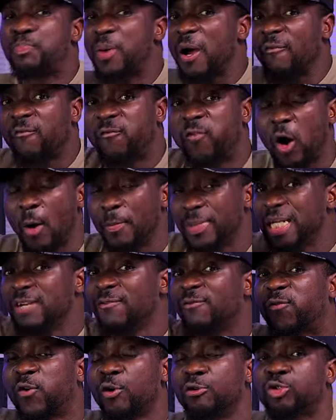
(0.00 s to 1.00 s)
perform
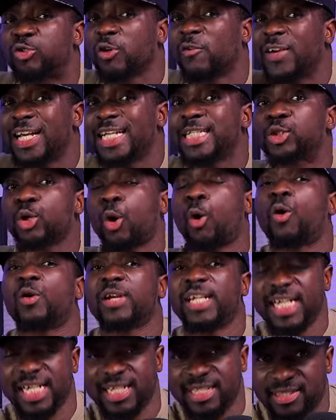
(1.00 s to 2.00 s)
in front of his
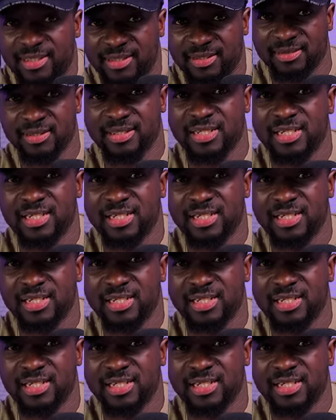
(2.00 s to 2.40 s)
audience.